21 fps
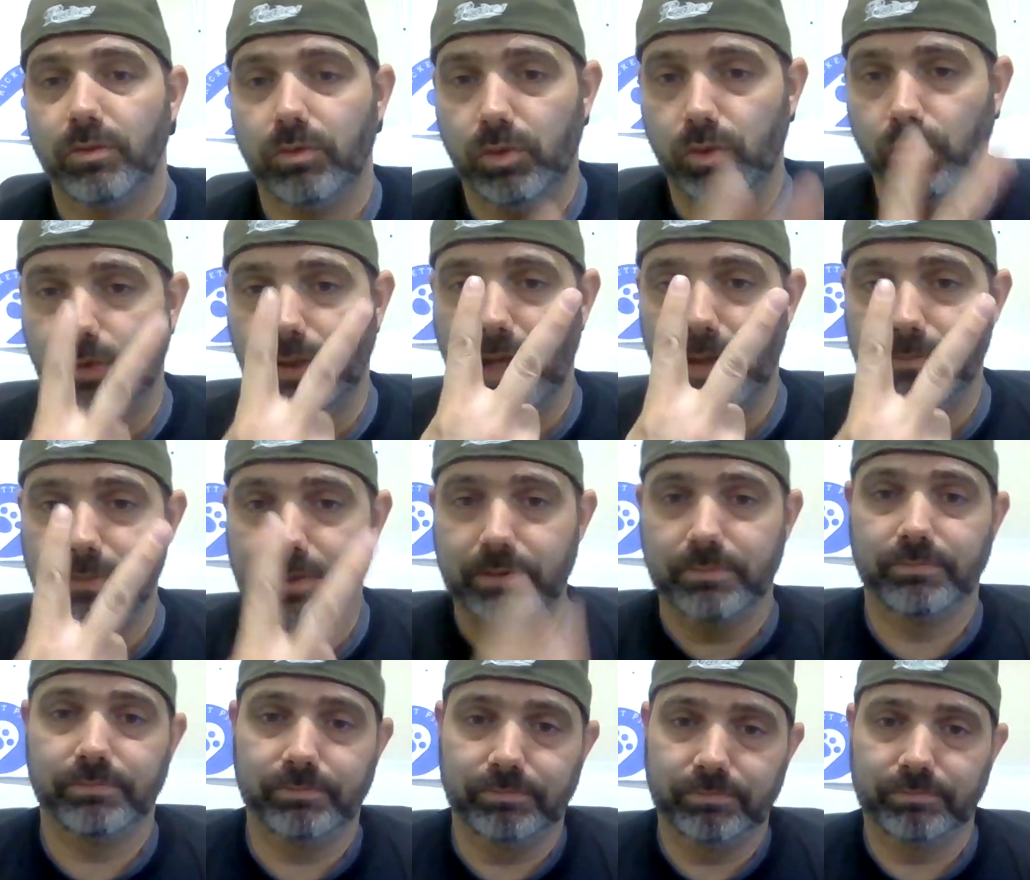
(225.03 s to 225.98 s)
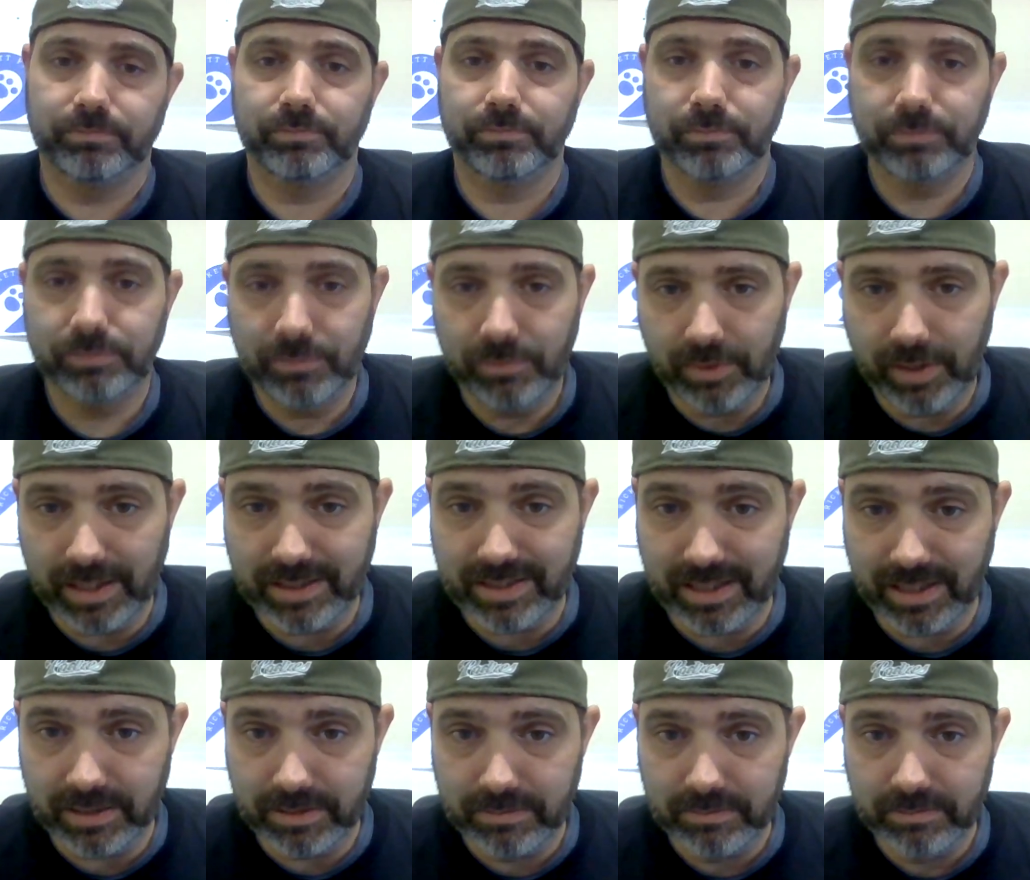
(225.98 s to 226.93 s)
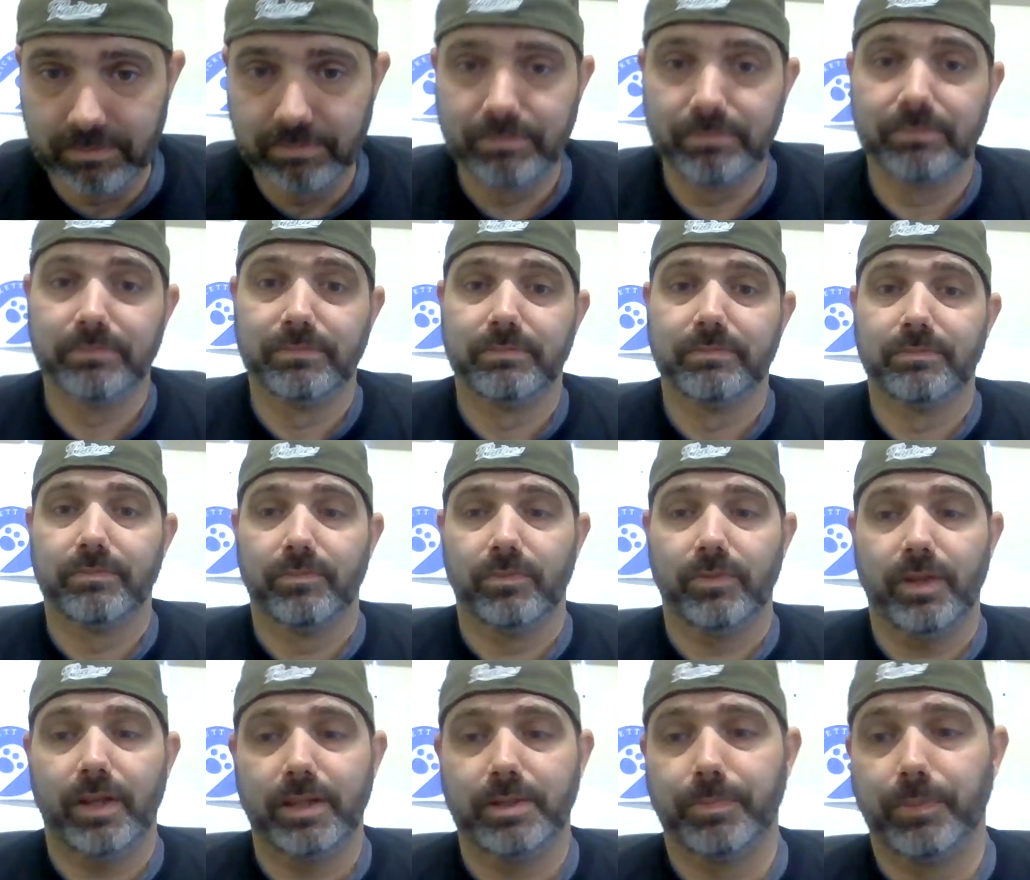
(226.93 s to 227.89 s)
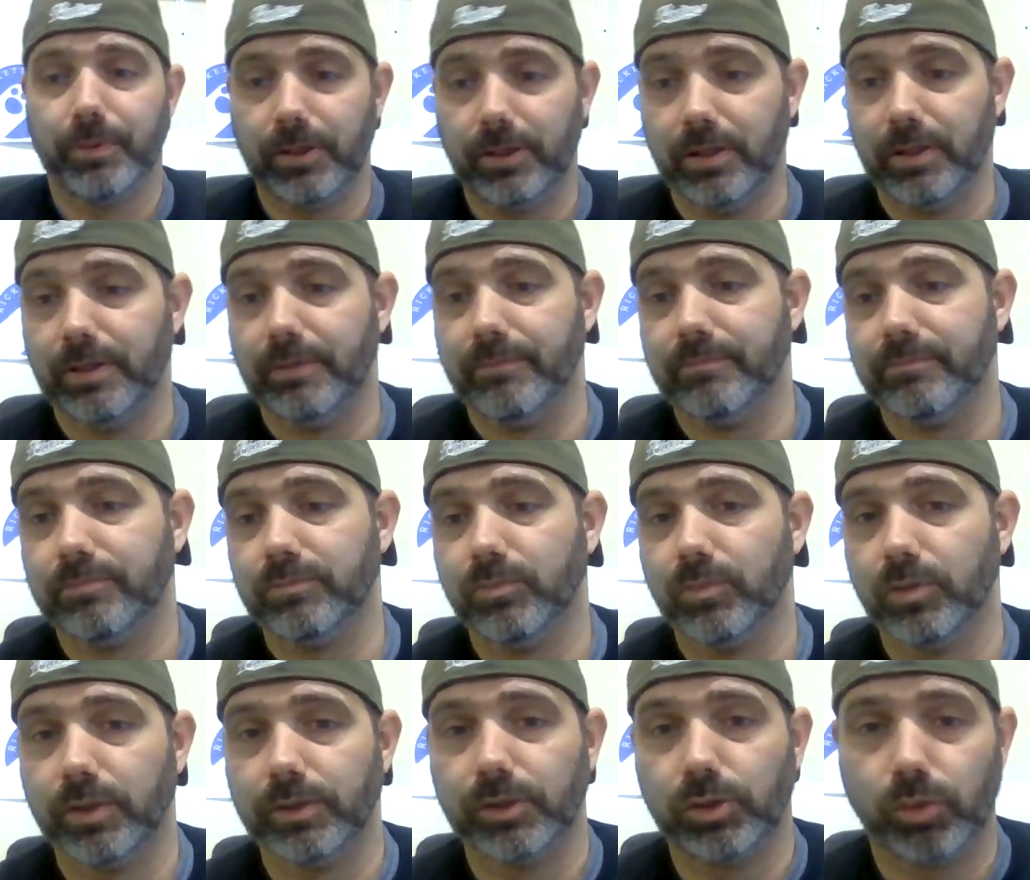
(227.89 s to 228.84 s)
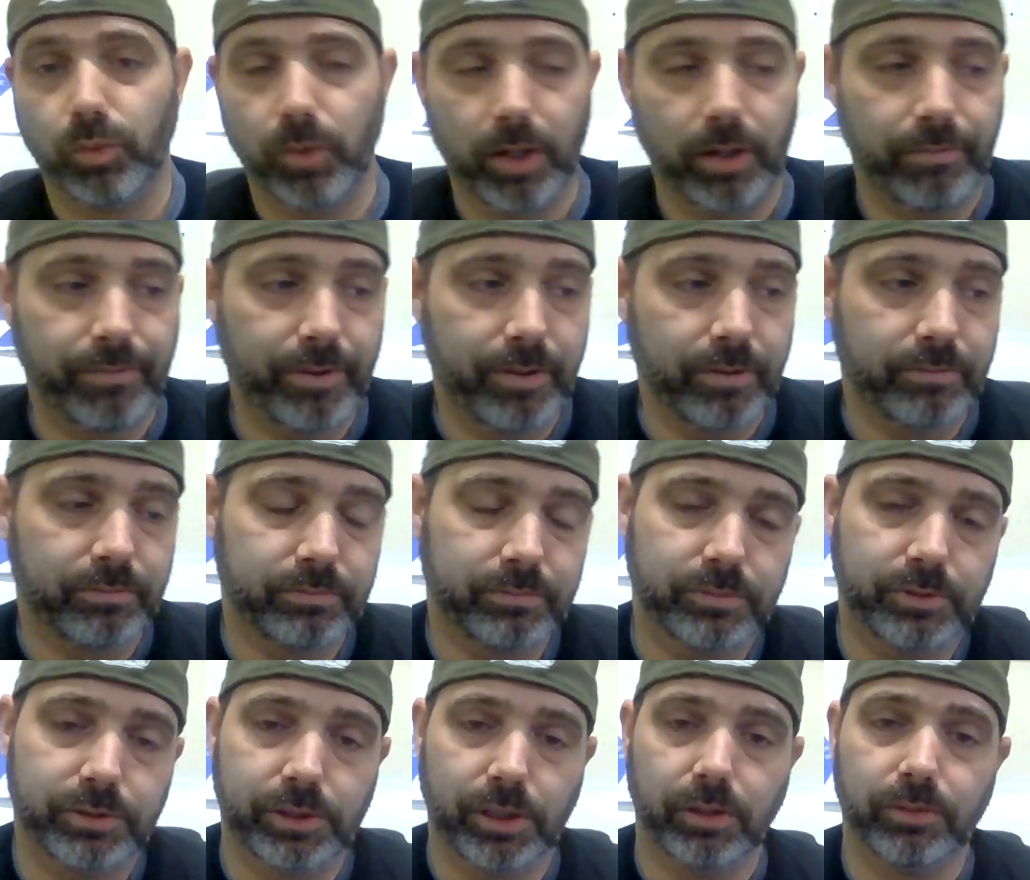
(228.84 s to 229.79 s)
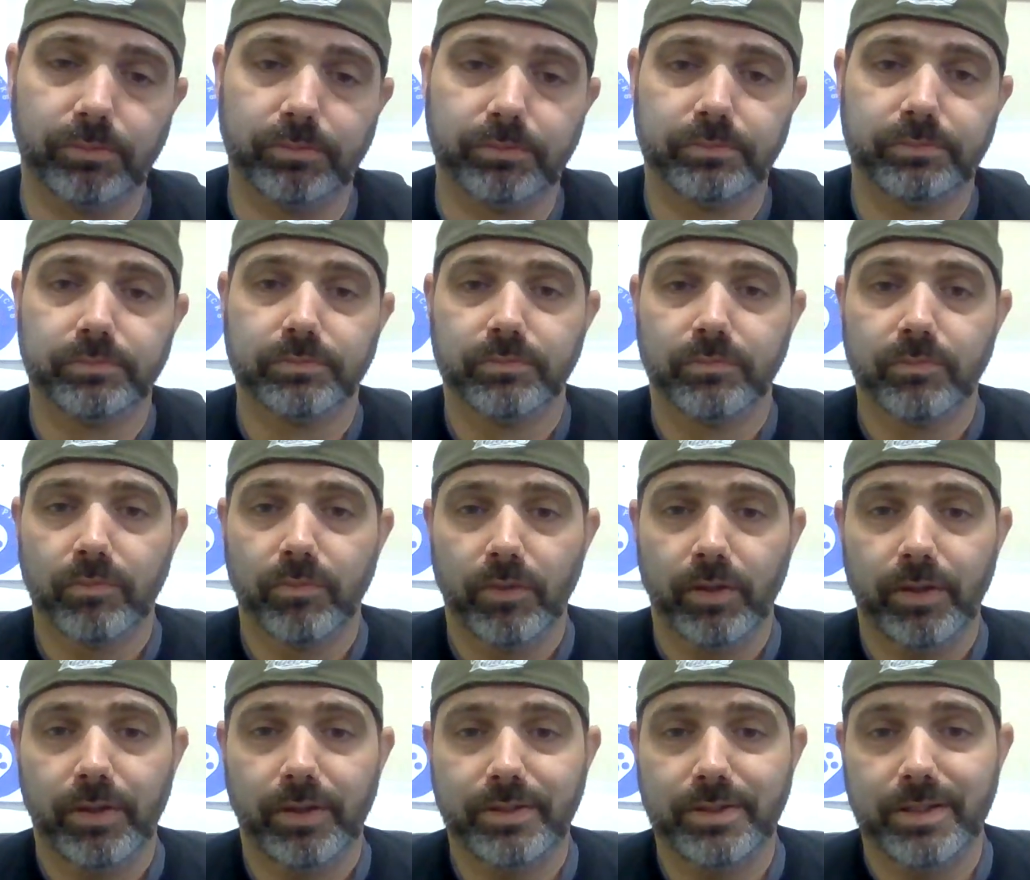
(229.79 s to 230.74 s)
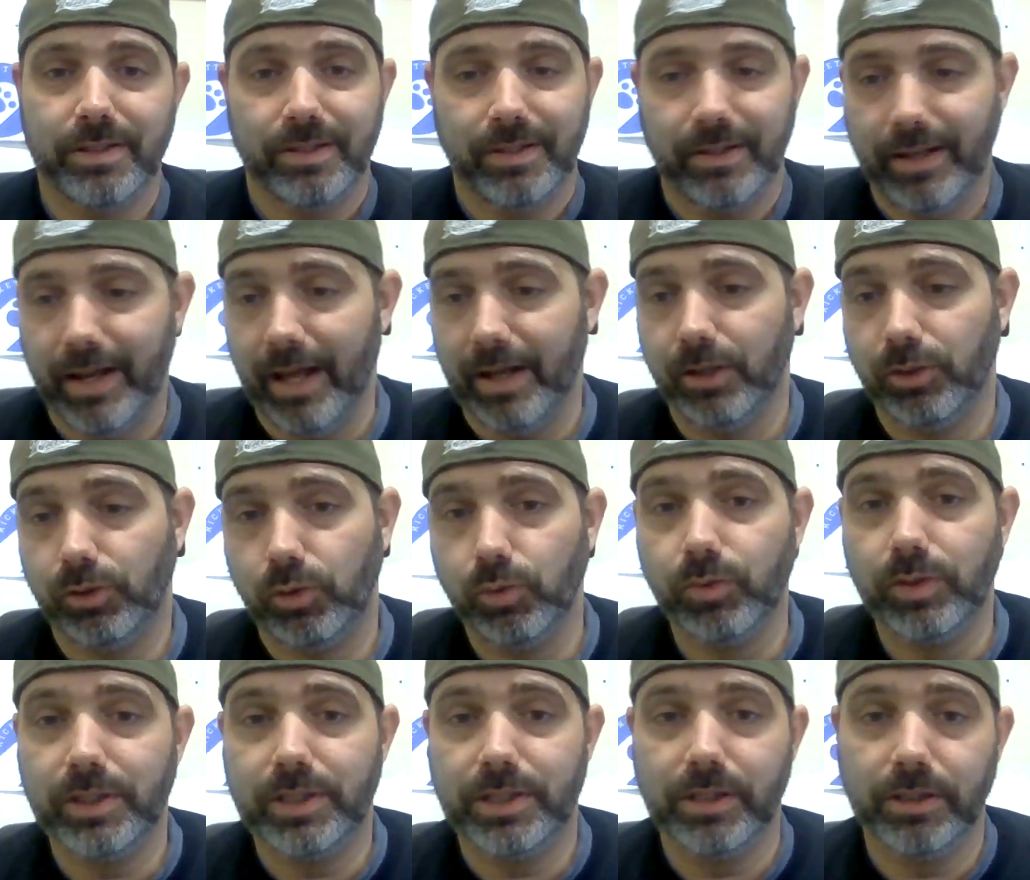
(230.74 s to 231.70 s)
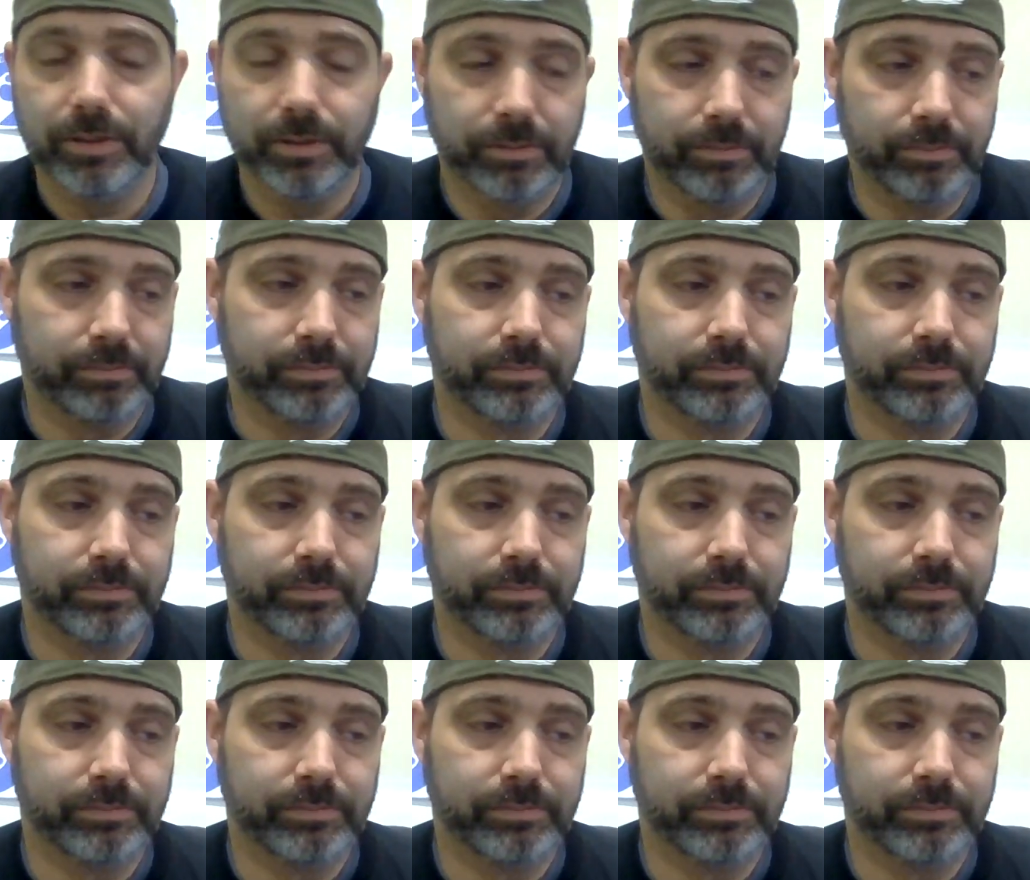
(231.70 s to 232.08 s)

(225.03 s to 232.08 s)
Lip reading: 2 times. That's it. That's pretty good. We're on the 12th. So, it's 9-2 this year.